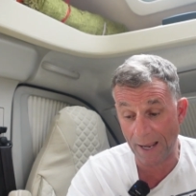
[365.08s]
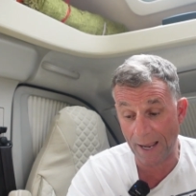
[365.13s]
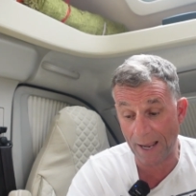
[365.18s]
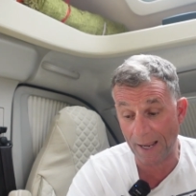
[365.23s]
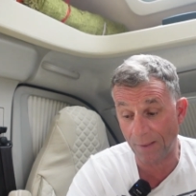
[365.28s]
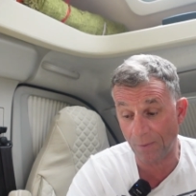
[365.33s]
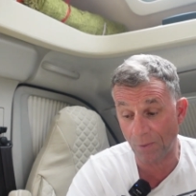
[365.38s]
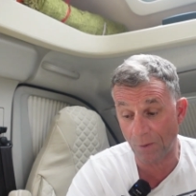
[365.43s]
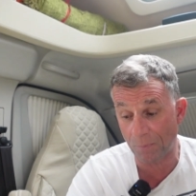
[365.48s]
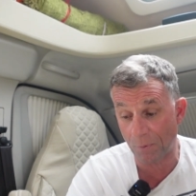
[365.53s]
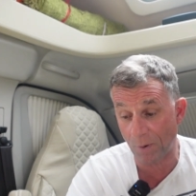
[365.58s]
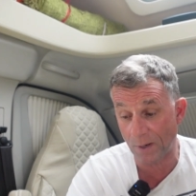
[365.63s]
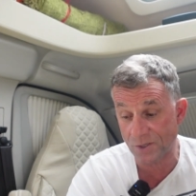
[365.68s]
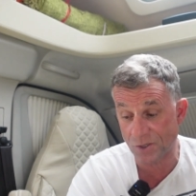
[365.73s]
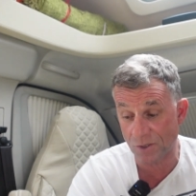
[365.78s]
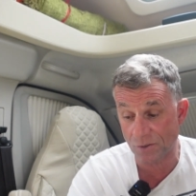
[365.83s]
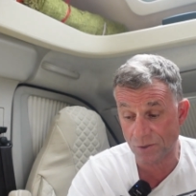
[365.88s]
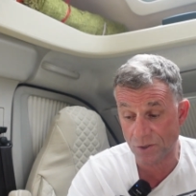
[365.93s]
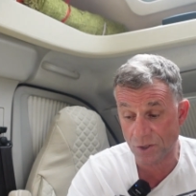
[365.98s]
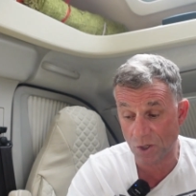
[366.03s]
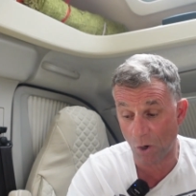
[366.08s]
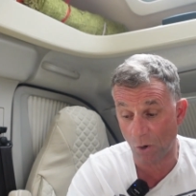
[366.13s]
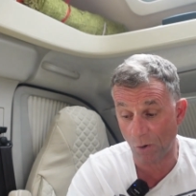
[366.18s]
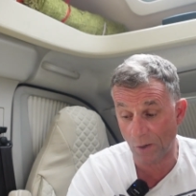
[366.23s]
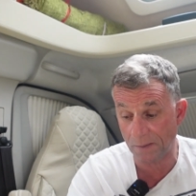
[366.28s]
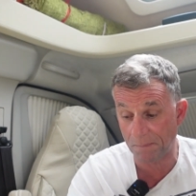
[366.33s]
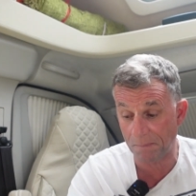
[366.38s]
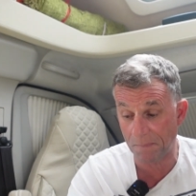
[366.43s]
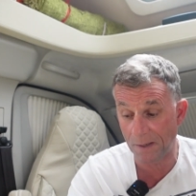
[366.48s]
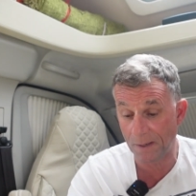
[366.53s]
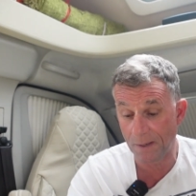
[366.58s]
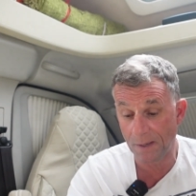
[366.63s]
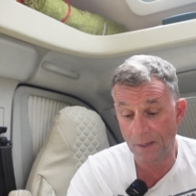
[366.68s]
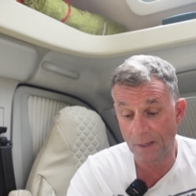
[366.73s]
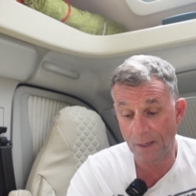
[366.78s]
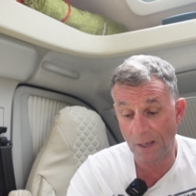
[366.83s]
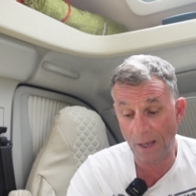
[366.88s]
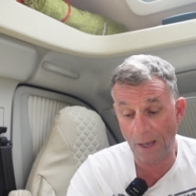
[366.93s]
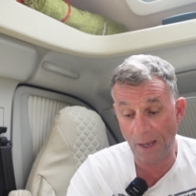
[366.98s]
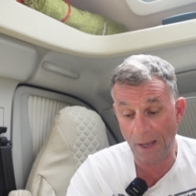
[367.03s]
at the present time,
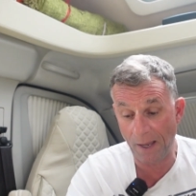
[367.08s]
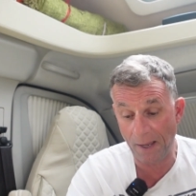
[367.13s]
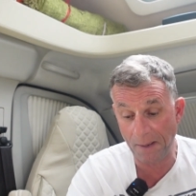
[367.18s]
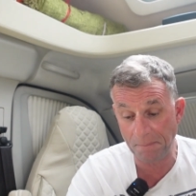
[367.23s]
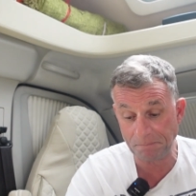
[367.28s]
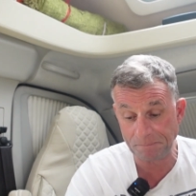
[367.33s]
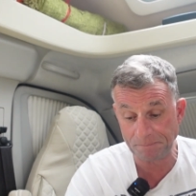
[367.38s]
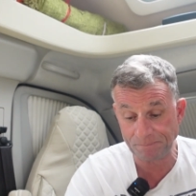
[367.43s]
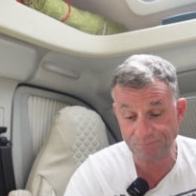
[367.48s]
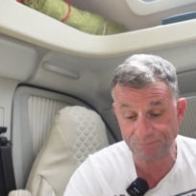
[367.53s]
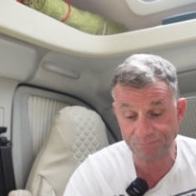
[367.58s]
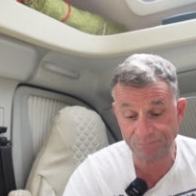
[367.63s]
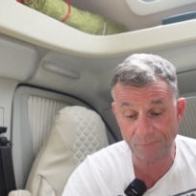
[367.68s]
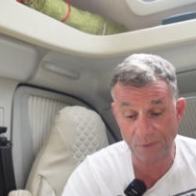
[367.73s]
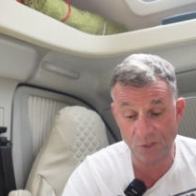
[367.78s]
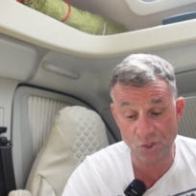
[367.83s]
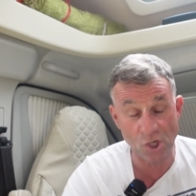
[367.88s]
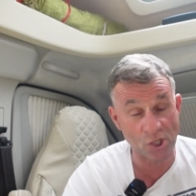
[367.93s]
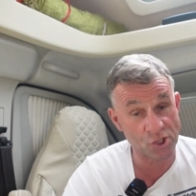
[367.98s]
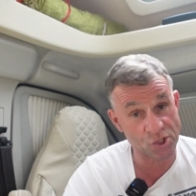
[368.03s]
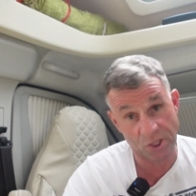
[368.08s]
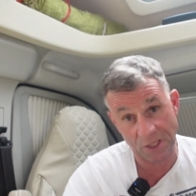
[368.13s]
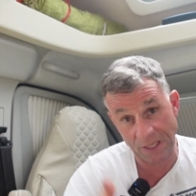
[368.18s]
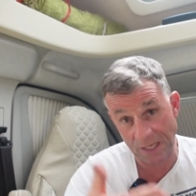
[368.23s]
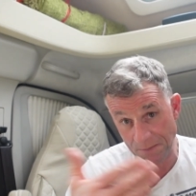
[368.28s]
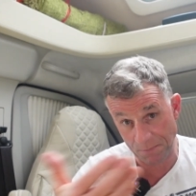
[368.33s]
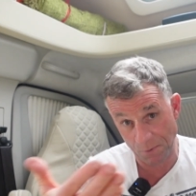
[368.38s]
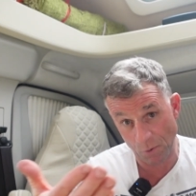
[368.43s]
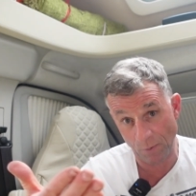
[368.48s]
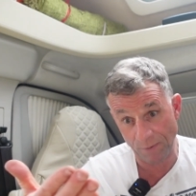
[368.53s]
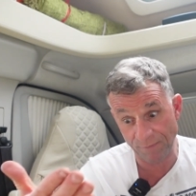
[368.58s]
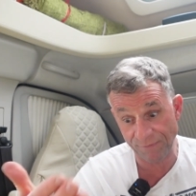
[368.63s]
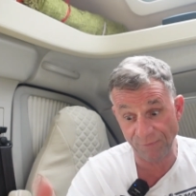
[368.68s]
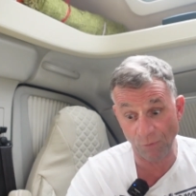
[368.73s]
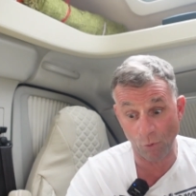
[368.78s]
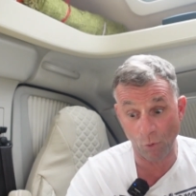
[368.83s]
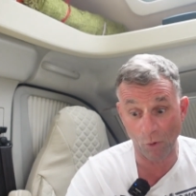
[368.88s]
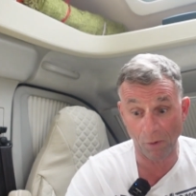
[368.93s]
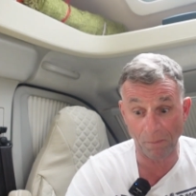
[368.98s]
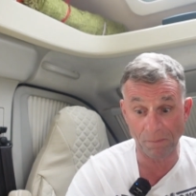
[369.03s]
just to keep you
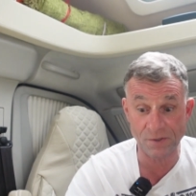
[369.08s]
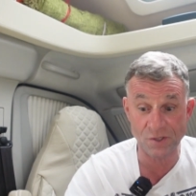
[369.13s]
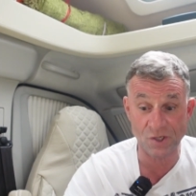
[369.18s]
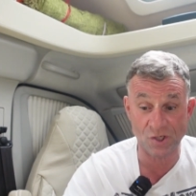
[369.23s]
informed.